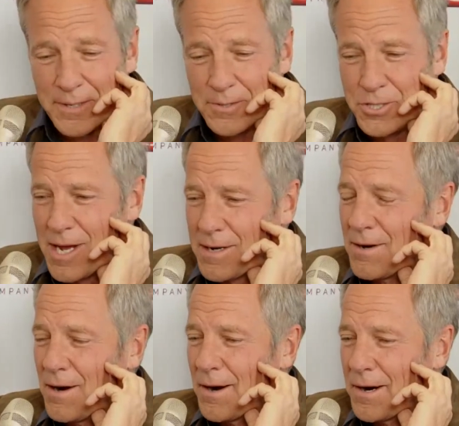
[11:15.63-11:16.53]
Jack
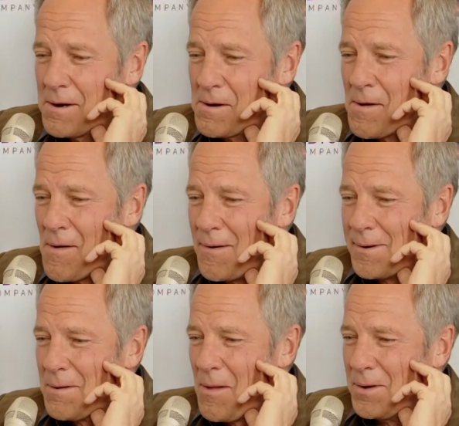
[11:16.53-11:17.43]
Carr,
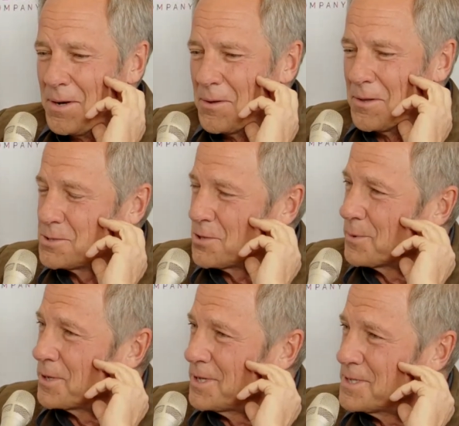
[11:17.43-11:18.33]
the
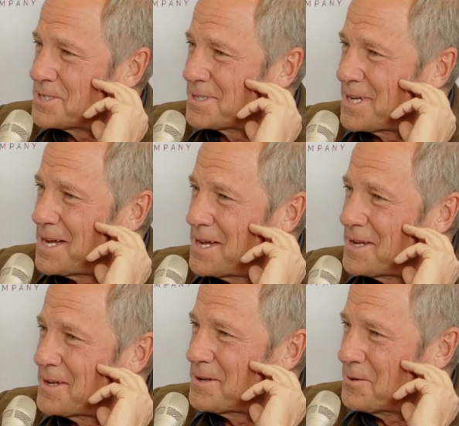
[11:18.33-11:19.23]
terminalist
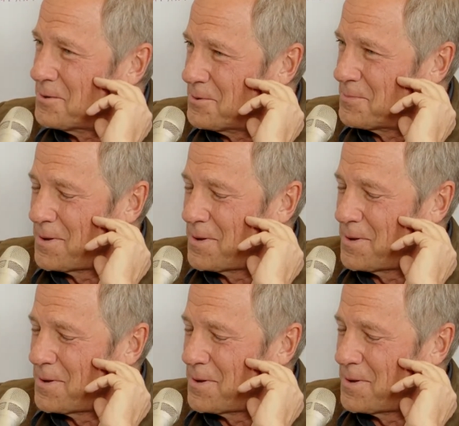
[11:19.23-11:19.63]
guy who,